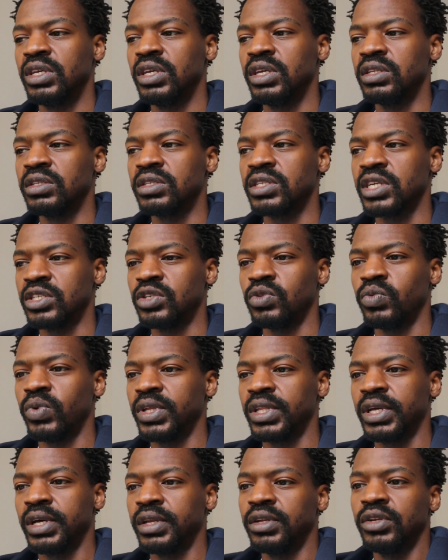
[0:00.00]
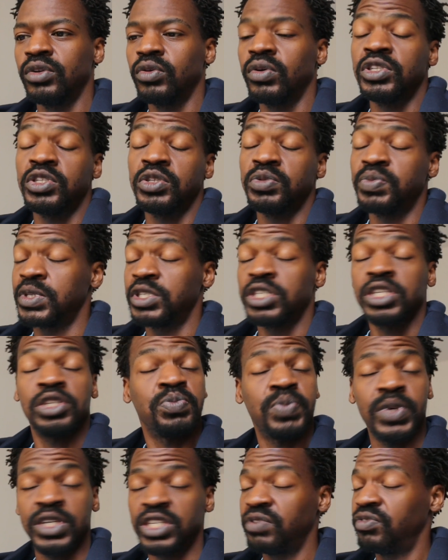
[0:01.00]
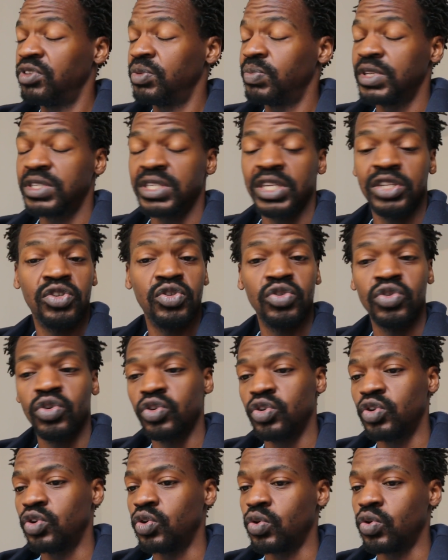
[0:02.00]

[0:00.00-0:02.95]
in such a way that you know, especially especially females that you don't